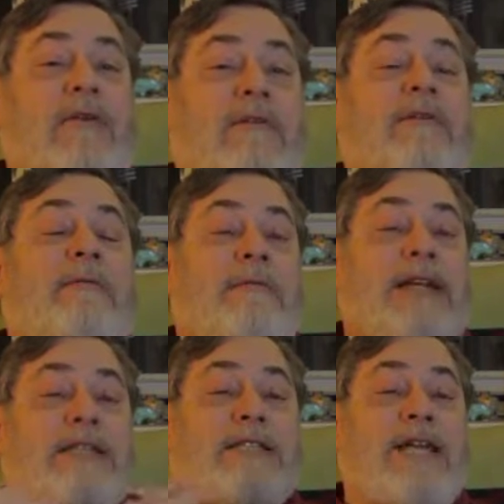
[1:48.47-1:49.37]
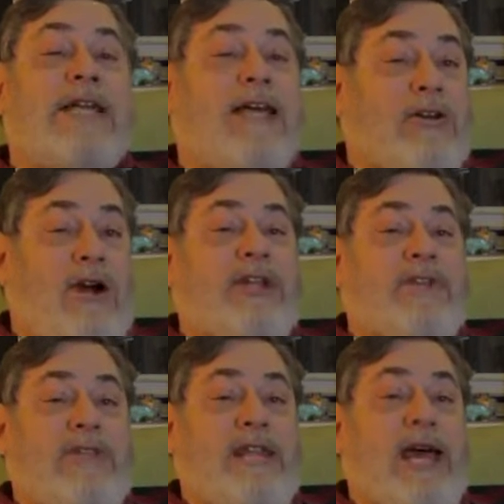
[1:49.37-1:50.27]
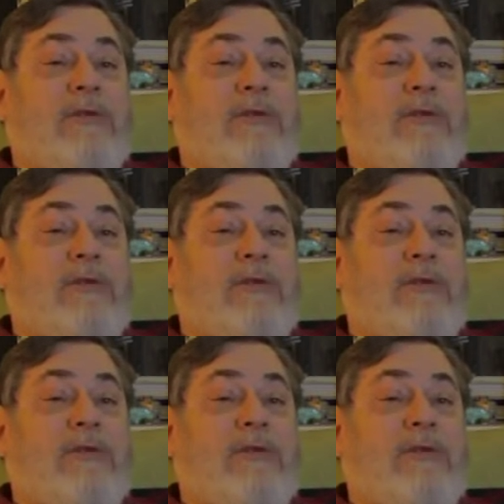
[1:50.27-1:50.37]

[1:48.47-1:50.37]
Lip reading: We have every right to say that and to argue for that,